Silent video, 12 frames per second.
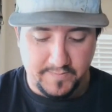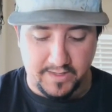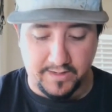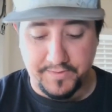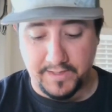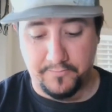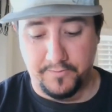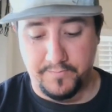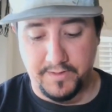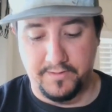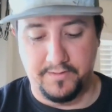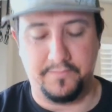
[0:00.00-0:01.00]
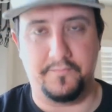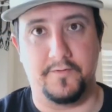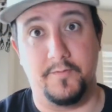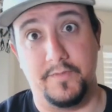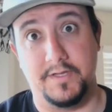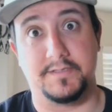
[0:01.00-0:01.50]
and I think we'd be
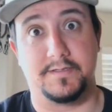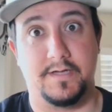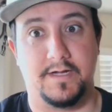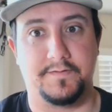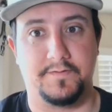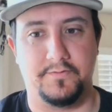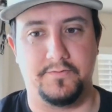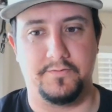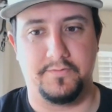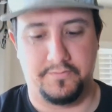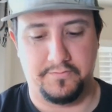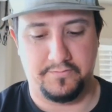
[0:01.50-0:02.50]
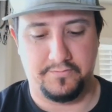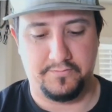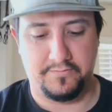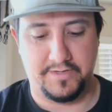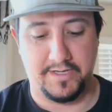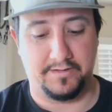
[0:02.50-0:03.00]
remiss not to
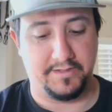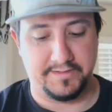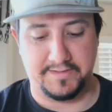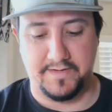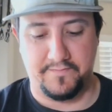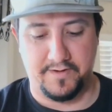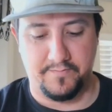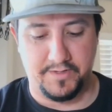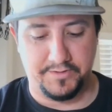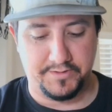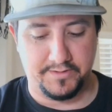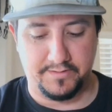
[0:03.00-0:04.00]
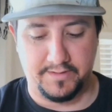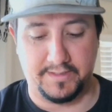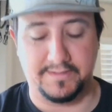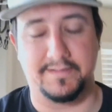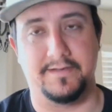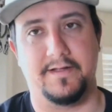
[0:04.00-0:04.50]
at least give it a mention. Like
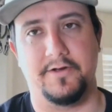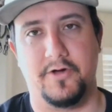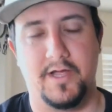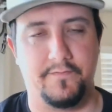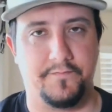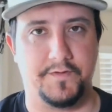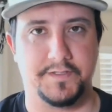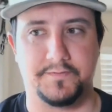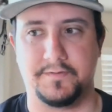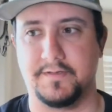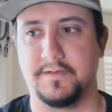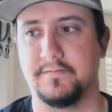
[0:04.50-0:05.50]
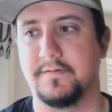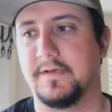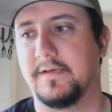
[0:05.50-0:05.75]
I said, I know I haven't fished with it.